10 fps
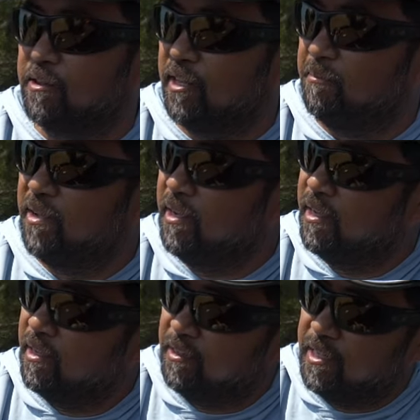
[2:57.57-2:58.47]
clip,
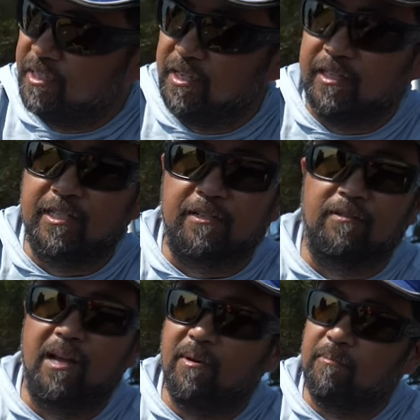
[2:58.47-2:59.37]
this you can just
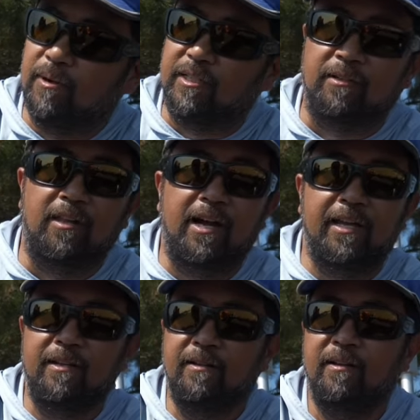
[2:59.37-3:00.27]
grab it, put your
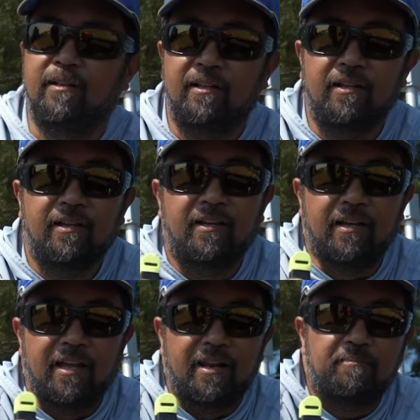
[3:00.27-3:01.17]
line,
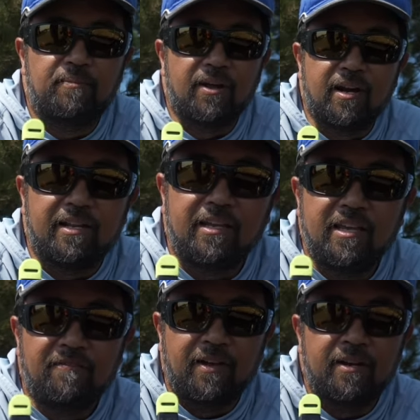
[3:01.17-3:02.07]
and put it
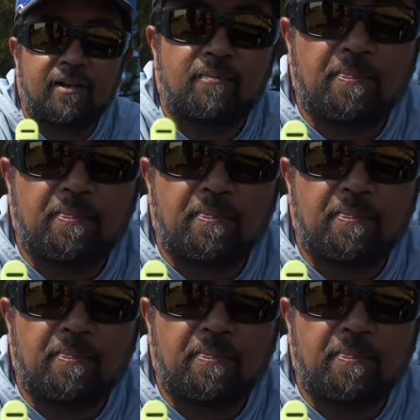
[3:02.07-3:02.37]
even